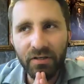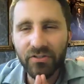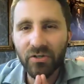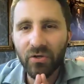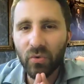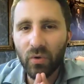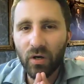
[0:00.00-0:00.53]

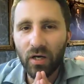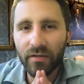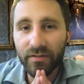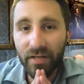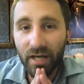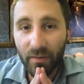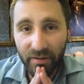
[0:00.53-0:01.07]
So on
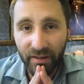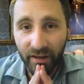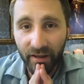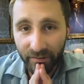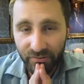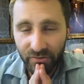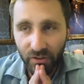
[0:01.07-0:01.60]
top of
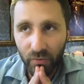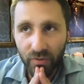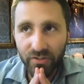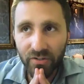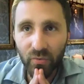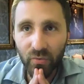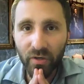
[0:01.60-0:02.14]
that, so I
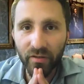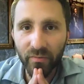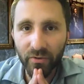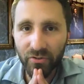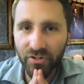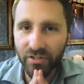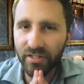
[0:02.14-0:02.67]
wasn't aware of the
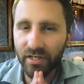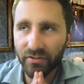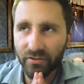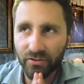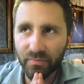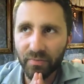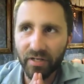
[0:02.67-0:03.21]
motion
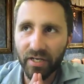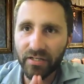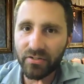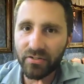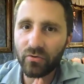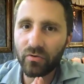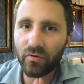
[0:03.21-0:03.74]
detectors, but I
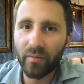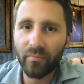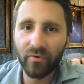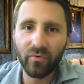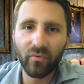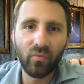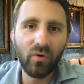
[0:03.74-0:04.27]
do
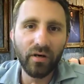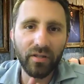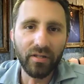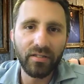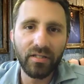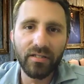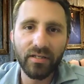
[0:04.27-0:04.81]
remember one of
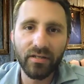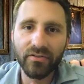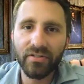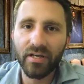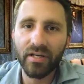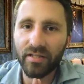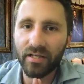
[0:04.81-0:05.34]
the
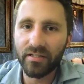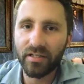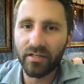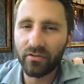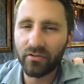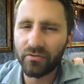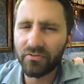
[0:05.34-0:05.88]
details that did
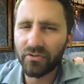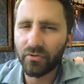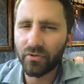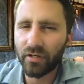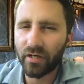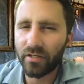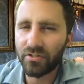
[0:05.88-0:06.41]
include. So
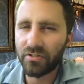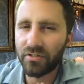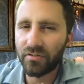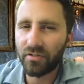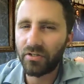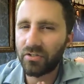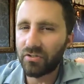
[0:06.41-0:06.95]
I
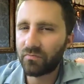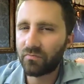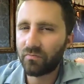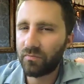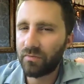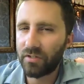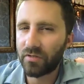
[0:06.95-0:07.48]
just
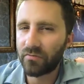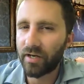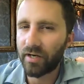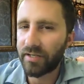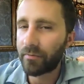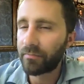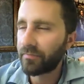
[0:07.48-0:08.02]
didn't
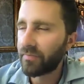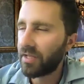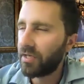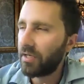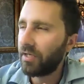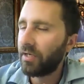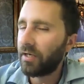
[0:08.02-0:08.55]
write down.
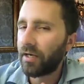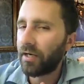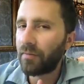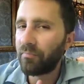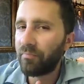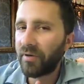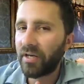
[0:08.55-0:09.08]

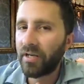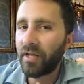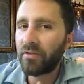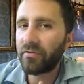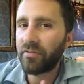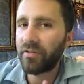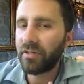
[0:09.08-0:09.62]
But
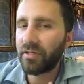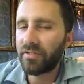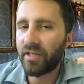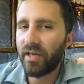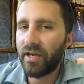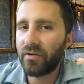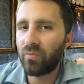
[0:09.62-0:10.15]
another thing is
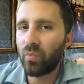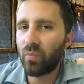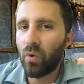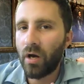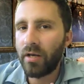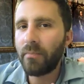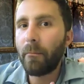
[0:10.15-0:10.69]
they had
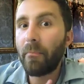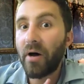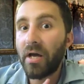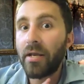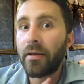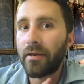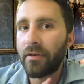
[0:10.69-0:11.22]
one
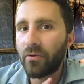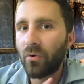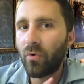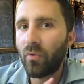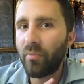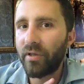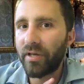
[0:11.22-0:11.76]
button in the
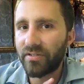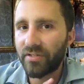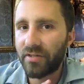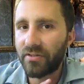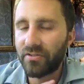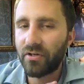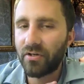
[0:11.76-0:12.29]
whole place
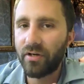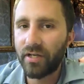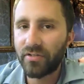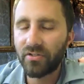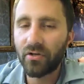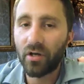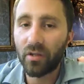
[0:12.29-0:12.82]
at the security
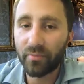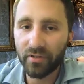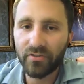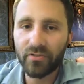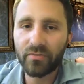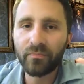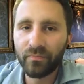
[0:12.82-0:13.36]
desk to call
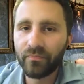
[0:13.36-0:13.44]
police.